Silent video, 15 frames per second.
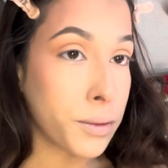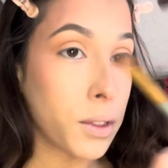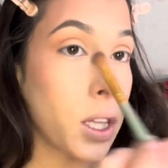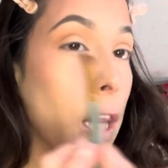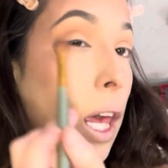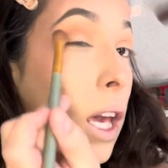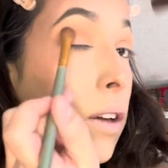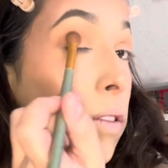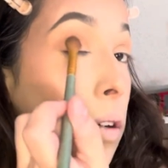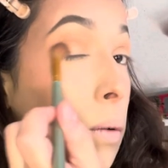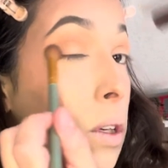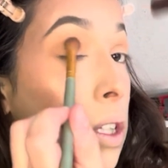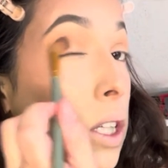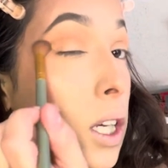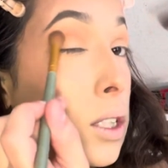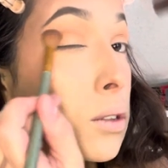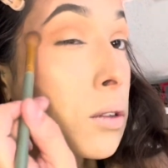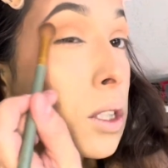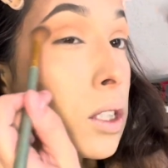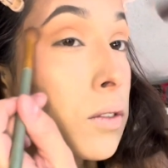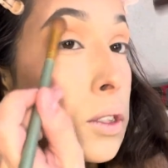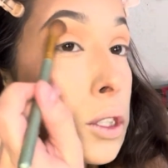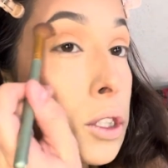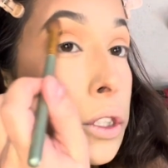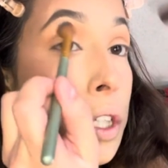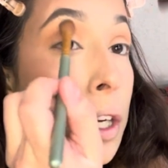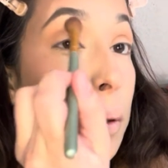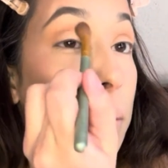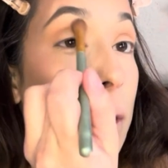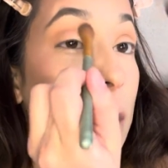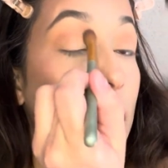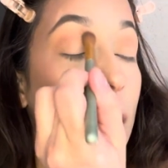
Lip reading: like, for real, like, don't even trip. Like,